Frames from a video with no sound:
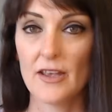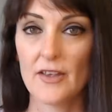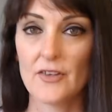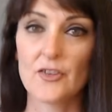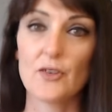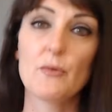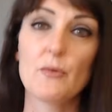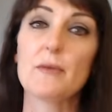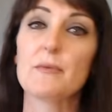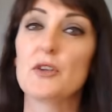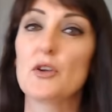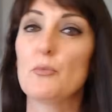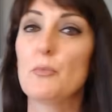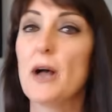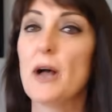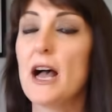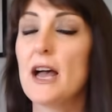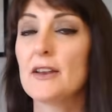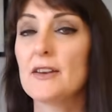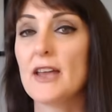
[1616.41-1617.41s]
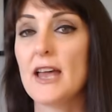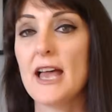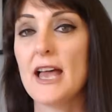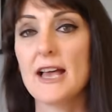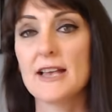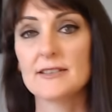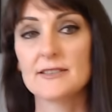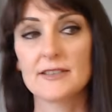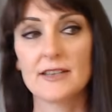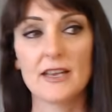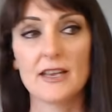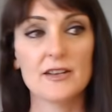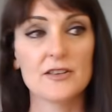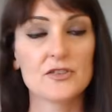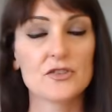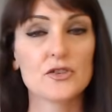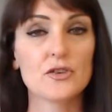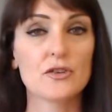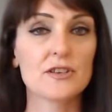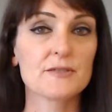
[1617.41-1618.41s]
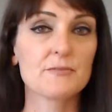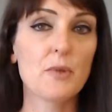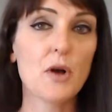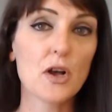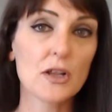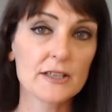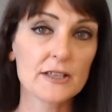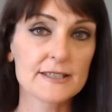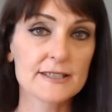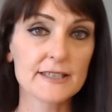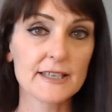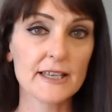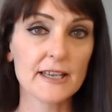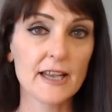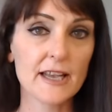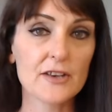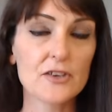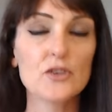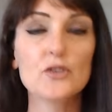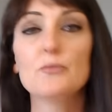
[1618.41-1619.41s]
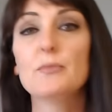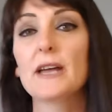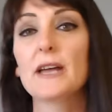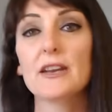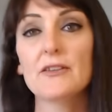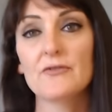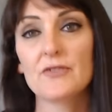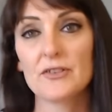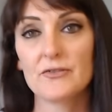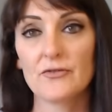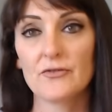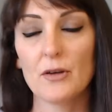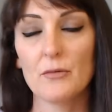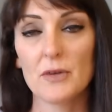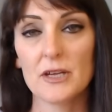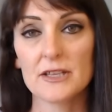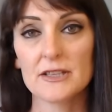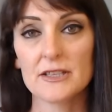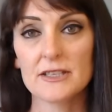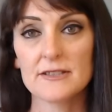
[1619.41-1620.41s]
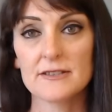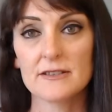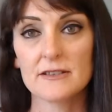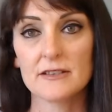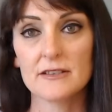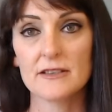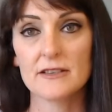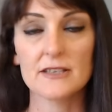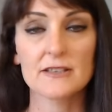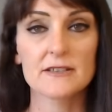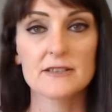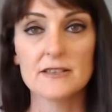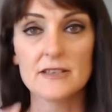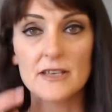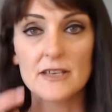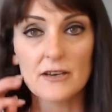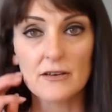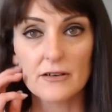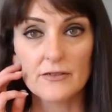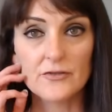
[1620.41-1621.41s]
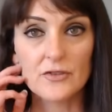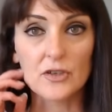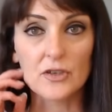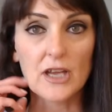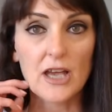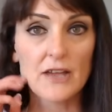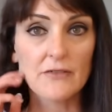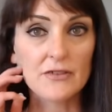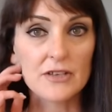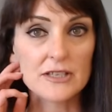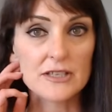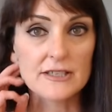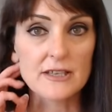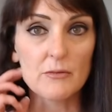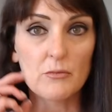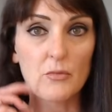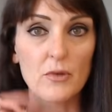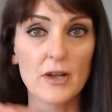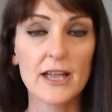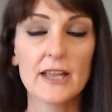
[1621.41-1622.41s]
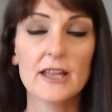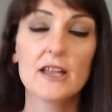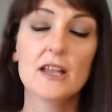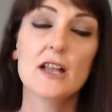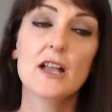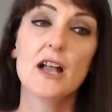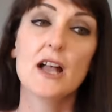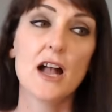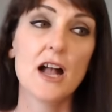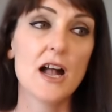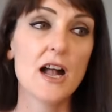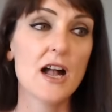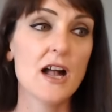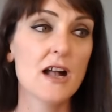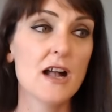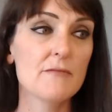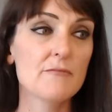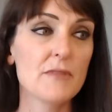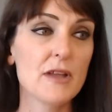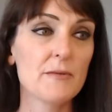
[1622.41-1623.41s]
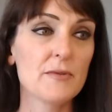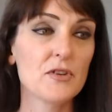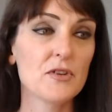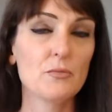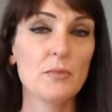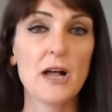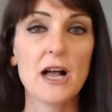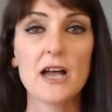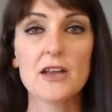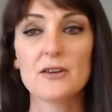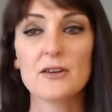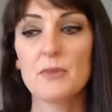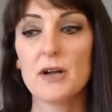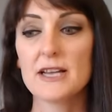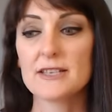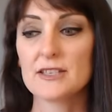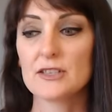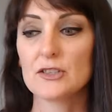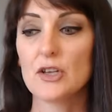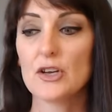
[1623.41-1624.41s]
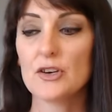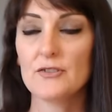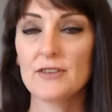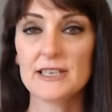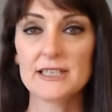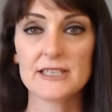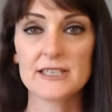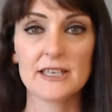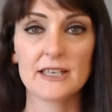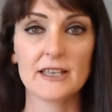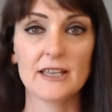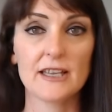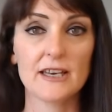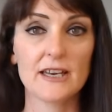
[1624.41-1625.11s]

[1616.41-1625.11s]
So maybe your partner has an insurance policy and you benefit from it this this year of your life in some way. Uh, maybe your partner buys a lottery ticket